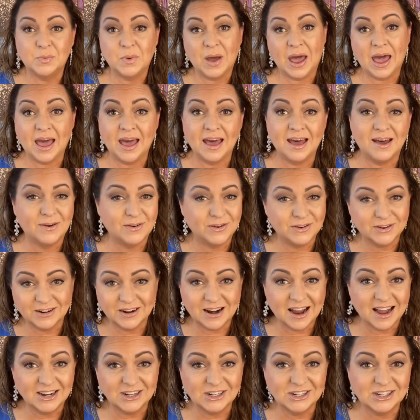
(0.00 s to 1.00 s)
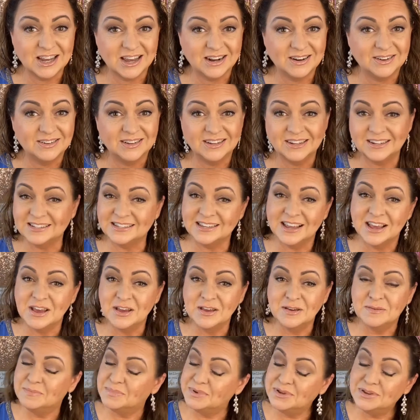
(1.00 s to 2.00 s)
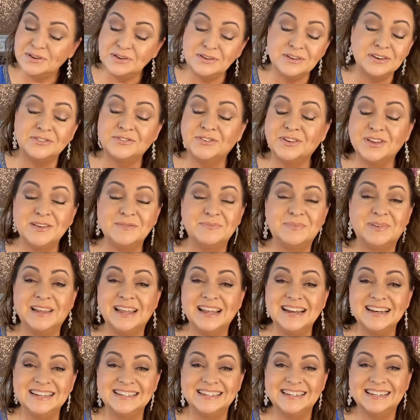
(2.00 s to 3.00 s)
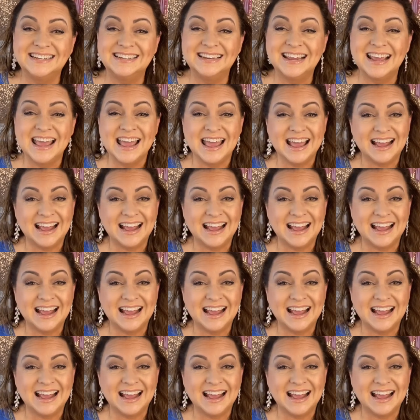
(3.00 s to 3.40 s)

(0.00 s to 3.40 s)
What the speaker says: wow, her eyeshadow looks beautifully blended